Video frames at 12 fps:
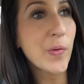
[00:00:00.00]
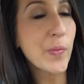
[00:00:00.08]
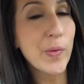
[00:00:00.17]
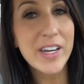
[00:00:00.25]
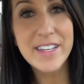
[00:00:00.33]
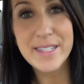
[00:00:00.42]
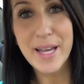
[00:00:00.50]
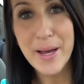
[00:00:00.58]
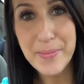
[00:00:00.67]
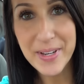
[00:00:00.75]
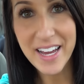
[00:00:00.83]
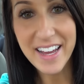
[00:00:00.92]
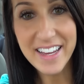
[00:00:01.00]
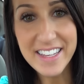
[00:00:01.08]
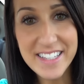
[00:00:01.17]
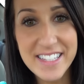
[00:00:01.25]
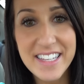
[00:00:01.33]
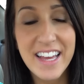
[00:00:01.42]
What is up,
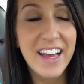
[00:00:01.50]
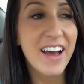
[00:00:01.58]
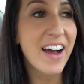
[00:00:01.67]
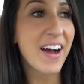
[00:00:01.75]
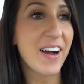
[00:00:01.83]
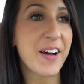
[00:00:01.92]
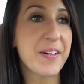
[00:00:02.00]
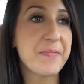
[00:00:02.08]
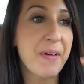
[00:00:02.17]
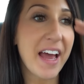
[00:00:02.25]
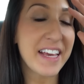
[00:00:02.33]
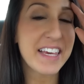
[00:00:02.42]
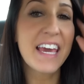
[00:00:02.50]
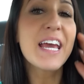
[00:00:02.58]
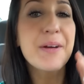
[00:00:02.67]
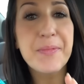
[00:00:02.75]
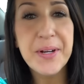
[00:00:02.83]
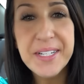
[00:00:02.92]
guys? My
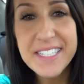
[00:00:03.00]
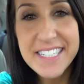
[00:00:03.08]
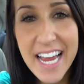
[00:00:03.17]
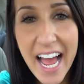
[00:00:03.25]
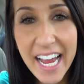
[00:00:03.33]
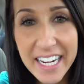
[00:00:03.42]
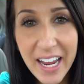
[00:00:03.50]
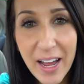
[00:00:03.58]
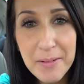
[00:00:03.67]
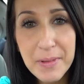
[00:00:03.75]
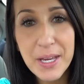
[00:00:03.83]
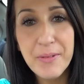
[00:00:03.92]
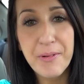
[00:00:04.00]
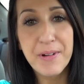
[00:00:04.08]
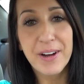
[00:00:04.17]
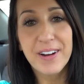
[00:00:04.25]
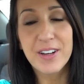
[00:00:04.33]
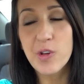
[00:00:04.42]
camera died on me when
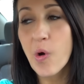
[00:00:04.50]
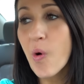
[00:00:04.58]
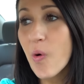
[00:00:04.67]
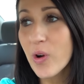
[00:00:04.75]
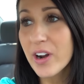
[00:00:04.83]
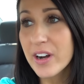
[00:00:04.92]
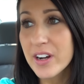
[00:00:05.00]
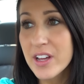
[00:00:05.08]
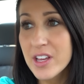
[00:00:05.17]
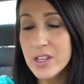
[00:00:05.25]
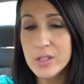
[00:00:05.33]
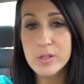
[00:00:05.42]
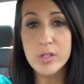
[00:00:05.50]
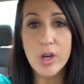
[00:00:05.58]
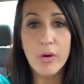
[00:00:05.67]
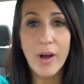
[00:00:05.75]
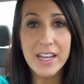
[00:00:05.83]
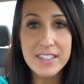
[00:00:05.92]
we were in Core,
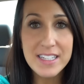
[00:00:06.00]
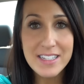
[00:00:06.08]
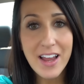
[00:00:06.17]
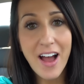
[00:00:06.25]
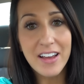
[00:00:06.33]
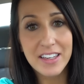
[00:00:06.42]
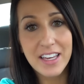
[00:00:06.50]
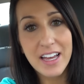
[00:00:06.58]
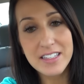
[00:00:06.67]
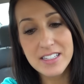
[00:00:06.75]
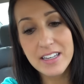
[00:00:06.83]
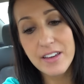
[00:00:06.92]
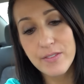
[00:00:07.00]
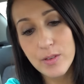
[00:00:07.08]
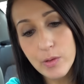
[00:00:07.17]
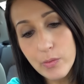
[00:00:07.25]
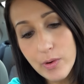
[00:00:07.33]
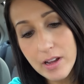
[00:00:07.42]
so I did not get to give you
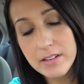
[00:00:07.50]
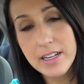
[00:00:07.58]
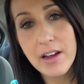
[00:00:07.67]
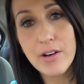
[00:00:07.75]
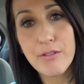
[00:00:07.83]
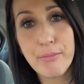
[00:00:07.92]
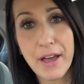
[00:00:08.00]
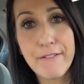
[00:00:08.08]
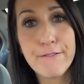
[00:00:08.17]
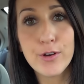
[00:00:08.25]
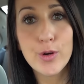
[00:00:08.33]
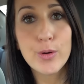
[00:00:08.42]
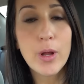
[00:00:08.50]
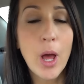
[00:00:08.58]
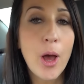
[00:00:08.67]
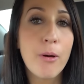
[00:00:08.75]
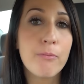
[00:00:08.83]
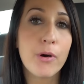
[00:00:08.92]
the rundown of my food,
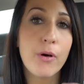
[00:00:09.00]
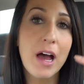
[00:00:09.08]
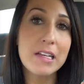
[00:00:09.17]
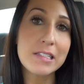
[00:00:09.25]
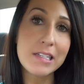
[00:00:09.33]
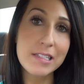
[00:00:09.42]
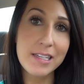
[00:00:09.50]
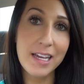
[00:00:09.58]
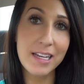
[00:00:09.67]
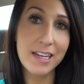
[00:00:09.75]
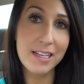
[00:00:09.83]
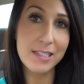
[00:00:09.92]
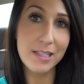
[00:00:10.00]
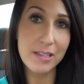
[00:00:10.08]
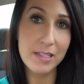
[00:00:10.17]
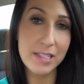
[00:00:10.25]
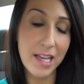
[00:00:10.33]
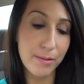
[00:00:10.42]
but I did take a nice
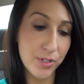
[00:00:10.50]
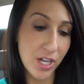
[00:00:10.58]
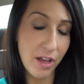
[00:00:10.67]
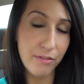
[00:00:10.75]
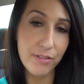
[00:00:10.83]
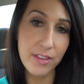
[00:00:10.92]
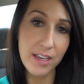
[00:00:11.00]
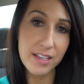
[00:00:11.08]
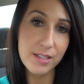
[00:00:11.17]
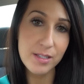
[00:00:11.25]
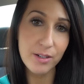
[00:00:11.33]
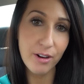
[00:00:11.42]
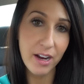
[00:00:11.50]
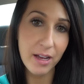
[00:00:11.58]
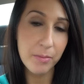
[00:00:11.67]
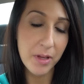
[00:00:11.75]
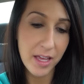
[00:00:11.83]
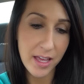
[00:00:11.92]
little snapshot for the
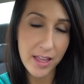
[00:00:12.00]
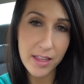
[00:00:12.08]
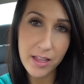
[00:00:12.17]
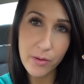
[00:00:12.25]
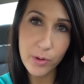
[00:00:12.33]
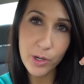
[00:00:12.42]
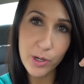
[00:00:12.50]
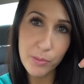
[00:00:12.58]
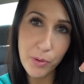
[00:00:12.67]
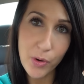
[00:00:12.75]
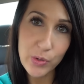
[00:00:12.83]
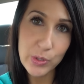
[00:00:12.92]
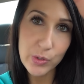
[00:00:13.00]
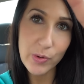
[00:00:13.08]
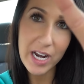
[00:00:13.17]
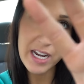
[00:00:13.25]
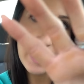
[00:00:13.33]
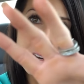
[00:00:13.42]
Instagram that we're gonna post
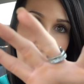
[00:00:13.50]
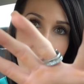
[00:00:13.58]
right